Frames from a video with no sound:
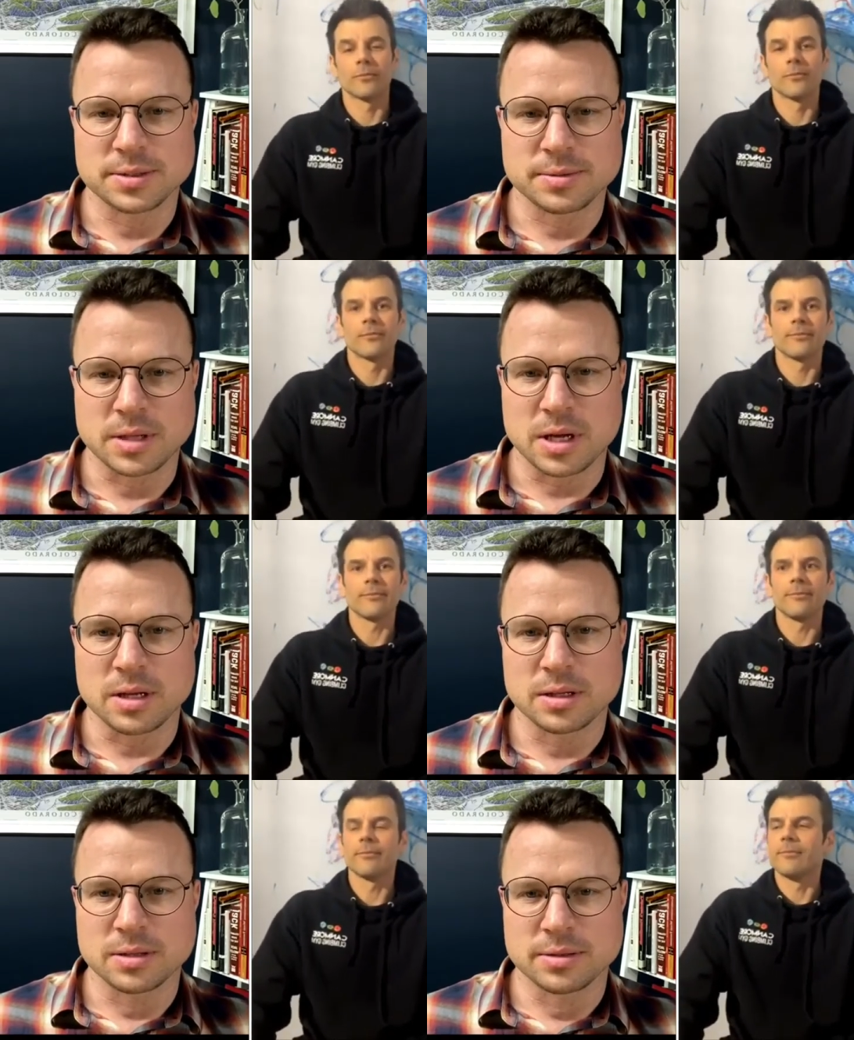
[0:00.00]
Speaker 1: that
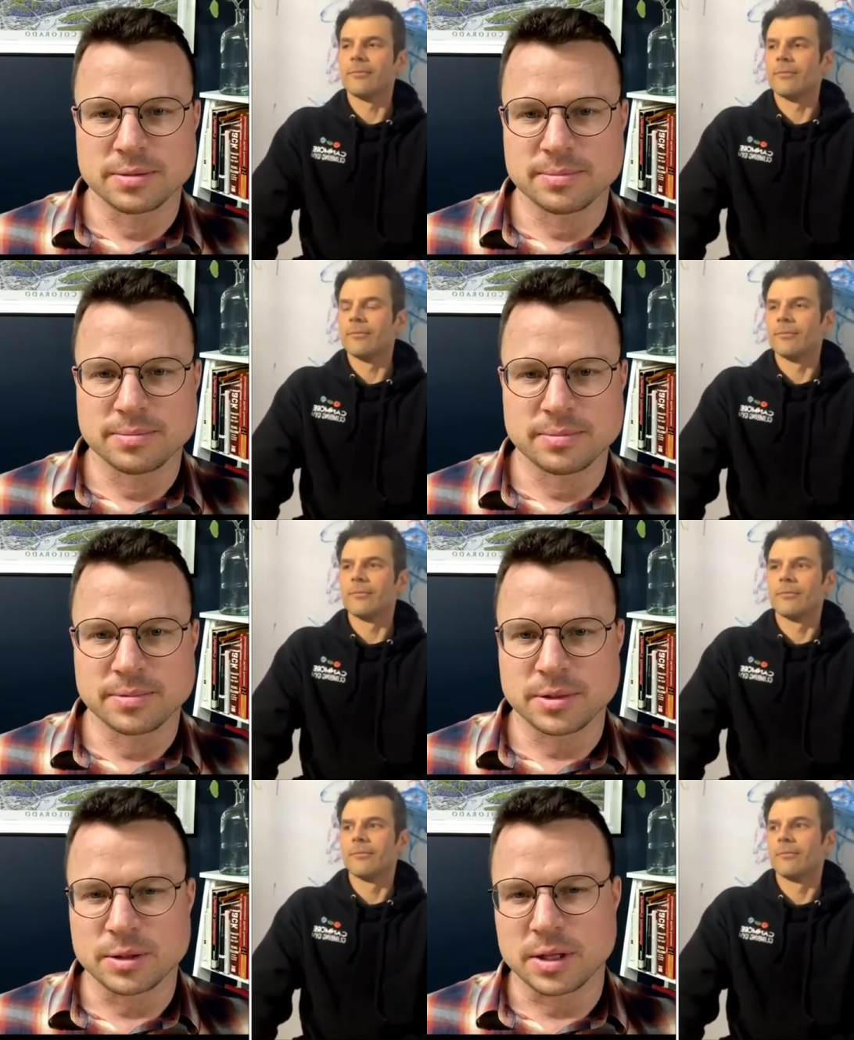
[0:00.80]

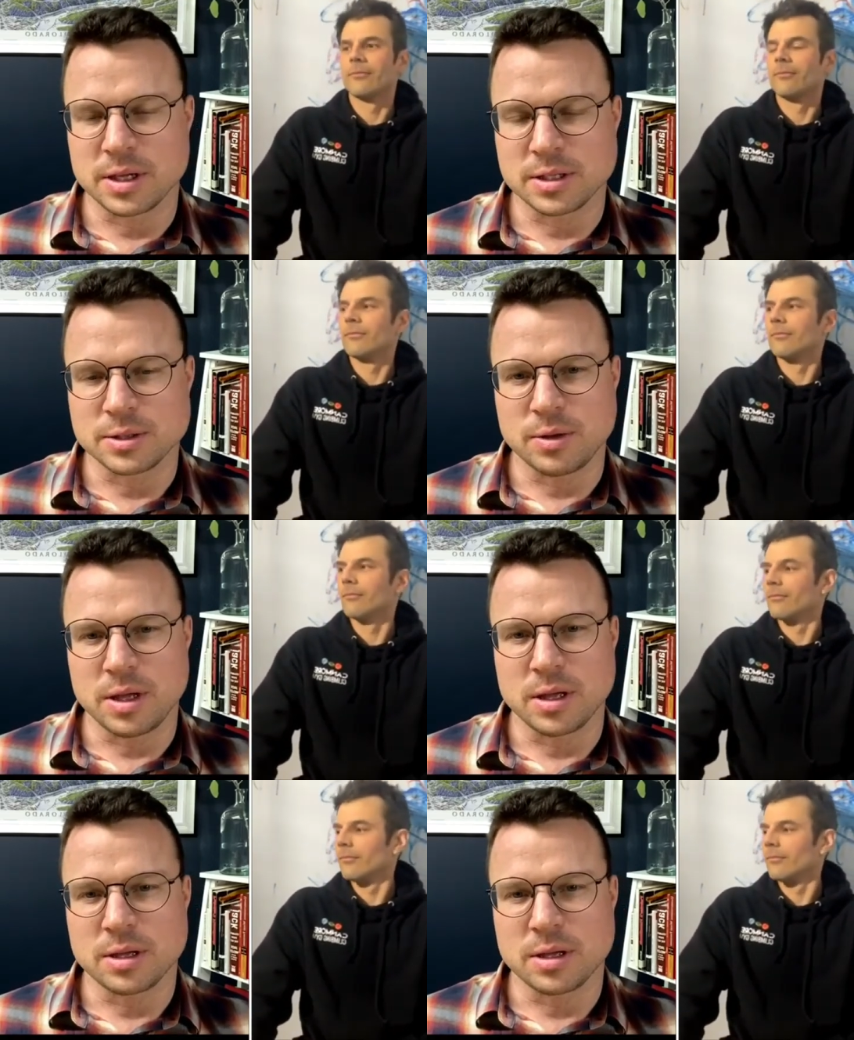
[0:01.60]
you think is unique?